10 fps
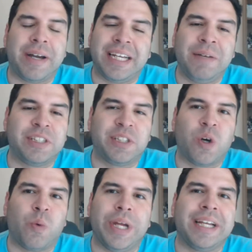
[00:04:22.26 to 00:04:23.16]
he was so
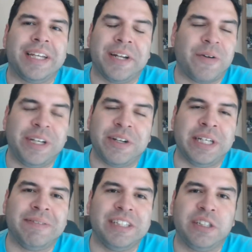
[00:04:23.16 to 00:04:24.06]
weak, you know, he couldn't
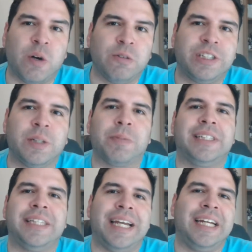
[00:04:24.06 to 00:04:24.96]
even go Super
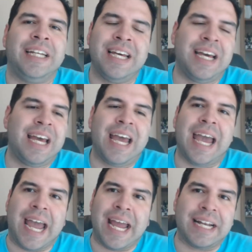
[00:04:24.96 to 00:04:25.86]
Saiyan,
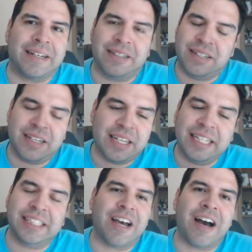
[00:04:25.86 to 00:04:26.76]
and
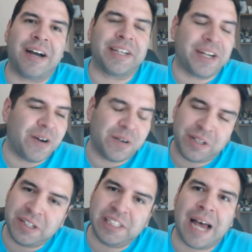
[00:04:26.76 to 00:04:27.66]
he's gone. You know,
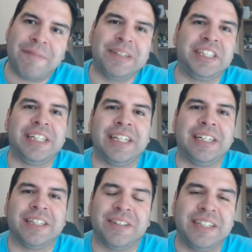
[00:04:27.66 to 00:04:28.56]
good job,
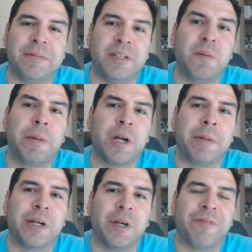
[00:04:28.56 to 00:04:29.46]
Vegeta, you put up a
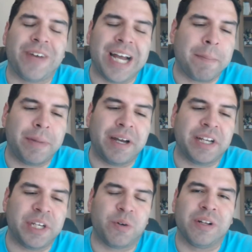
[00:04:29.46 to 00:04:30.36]
good fight, but
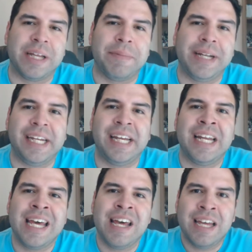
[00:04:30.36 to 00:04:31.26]
you were eliminated,
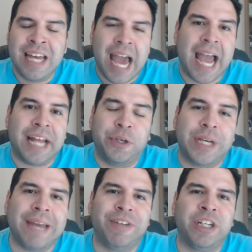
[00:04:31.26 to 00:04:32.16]
and you
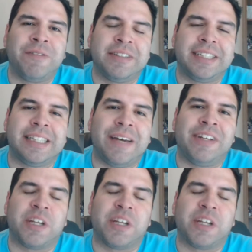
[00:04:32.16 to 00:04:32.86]
gave Universe 7 their